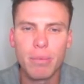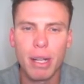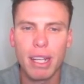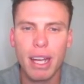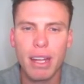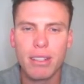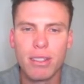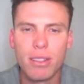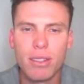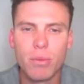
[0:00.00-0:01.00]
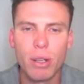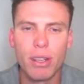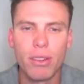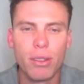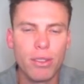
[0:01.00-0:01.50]
Pending House news, what are
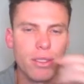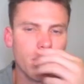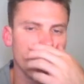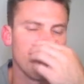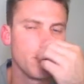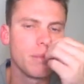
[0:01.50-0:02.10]
your thoughts on him?